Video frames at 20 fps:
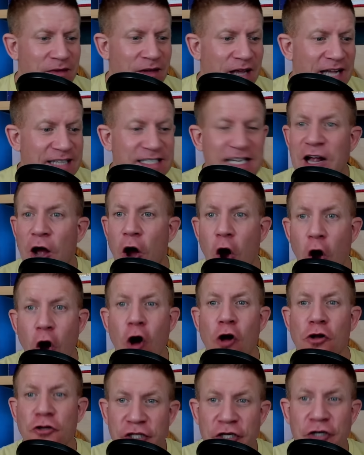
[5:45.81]
It's like
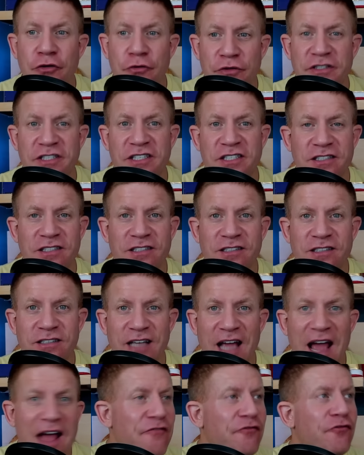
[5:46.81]
all dudes.
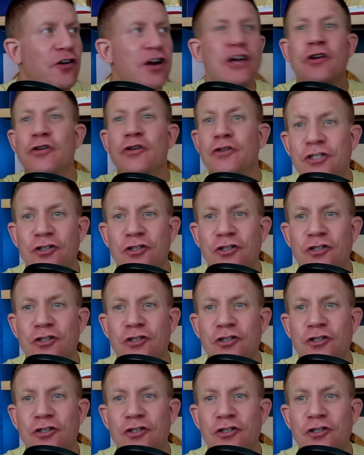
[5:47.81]
Every news